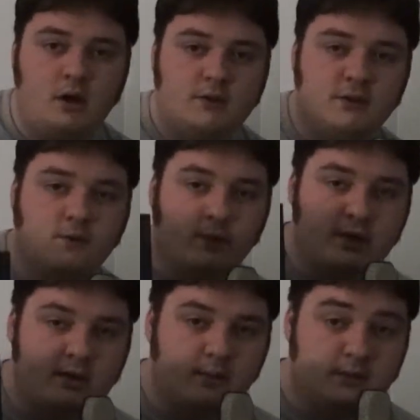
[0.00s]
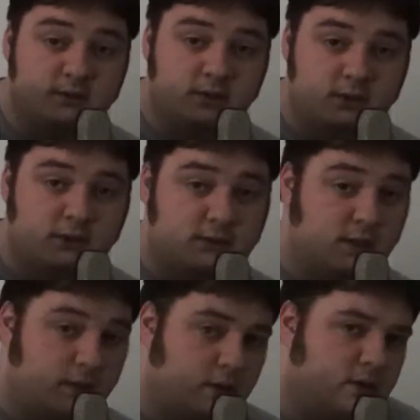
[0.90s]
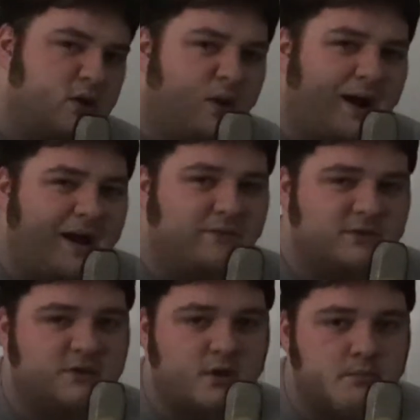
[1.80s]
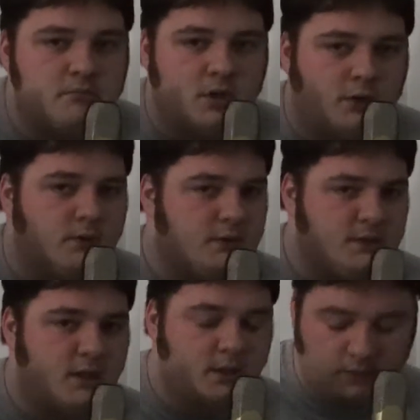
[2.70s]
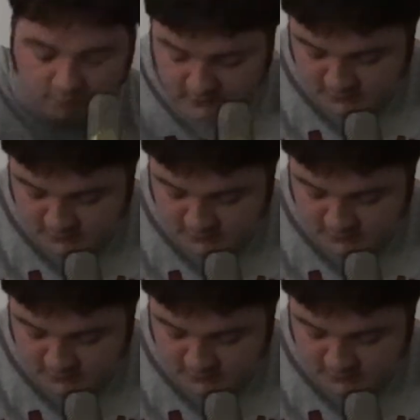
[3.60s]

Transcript: a degree that would suggest that, you know, I have some understanding of